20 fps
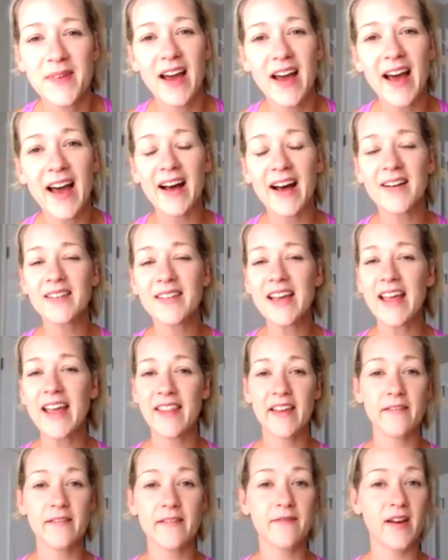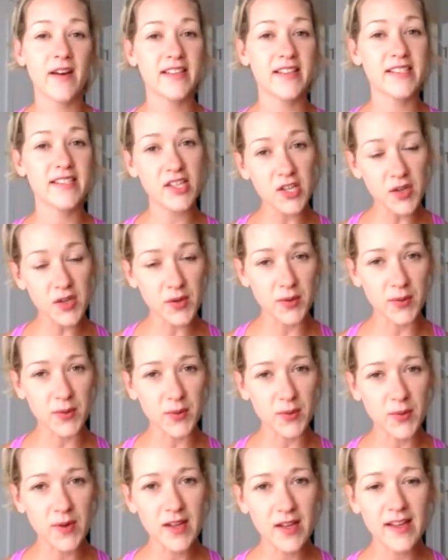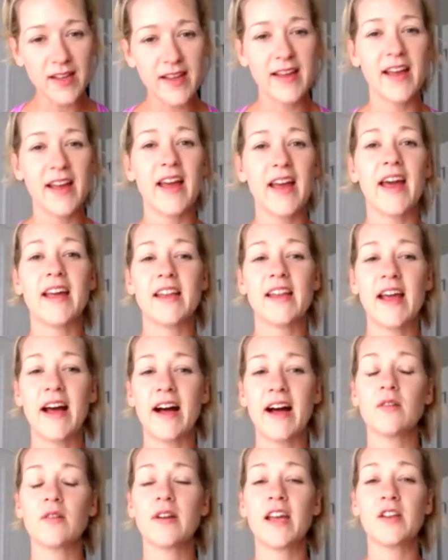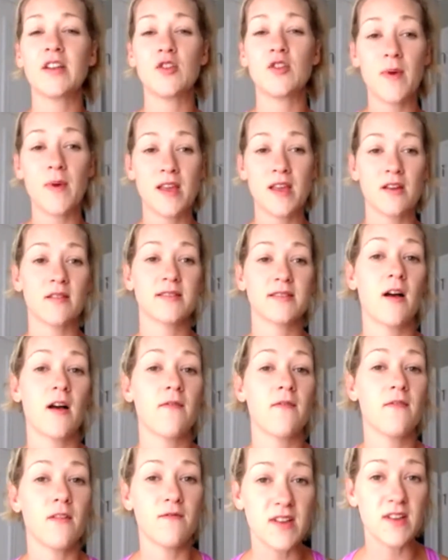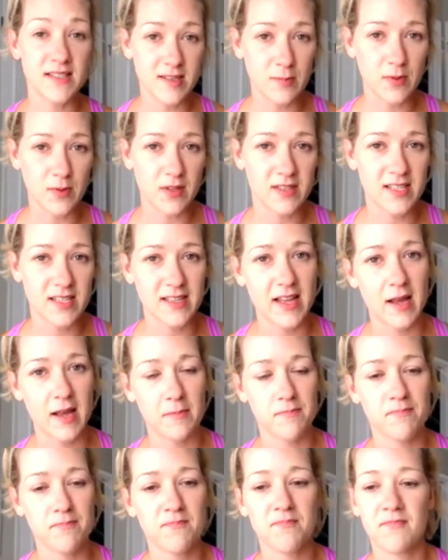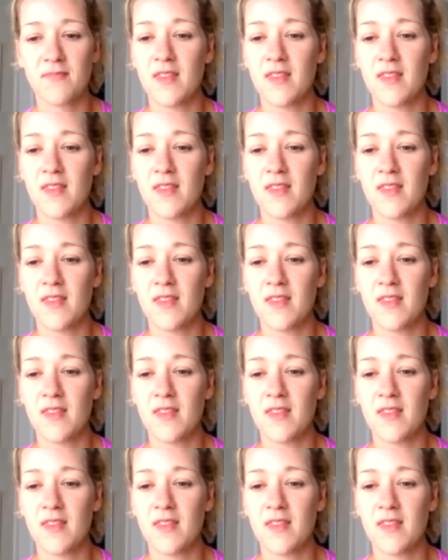How can they find you, and how can you make yourself visible to them?